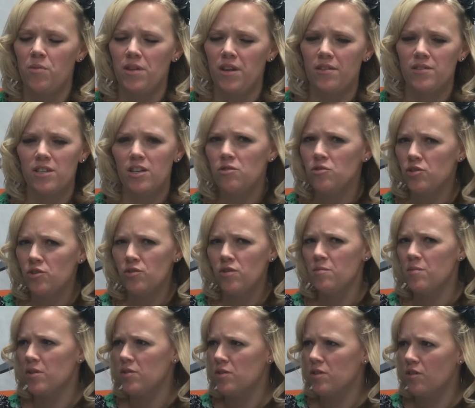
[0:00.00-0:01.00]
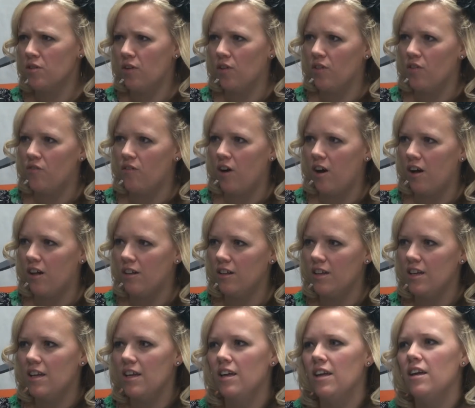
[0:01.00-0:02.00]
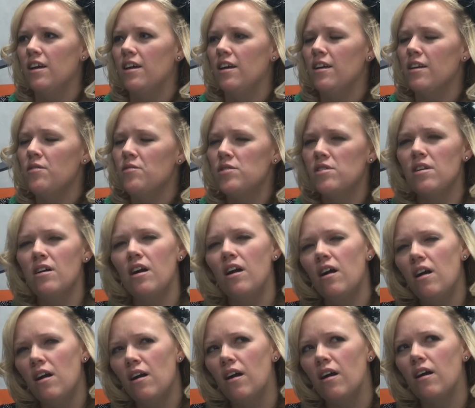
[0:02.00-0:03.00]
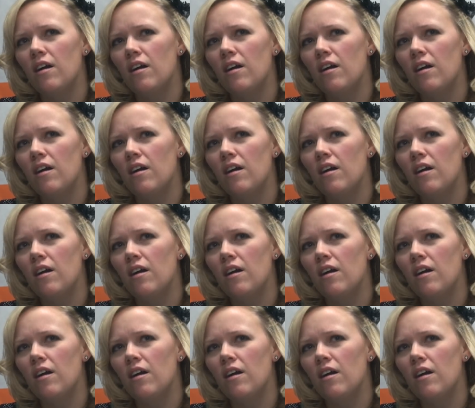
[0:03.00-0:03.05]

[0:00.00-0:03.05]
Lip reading: And I was like, "You should do a musical in the fall." And I was like,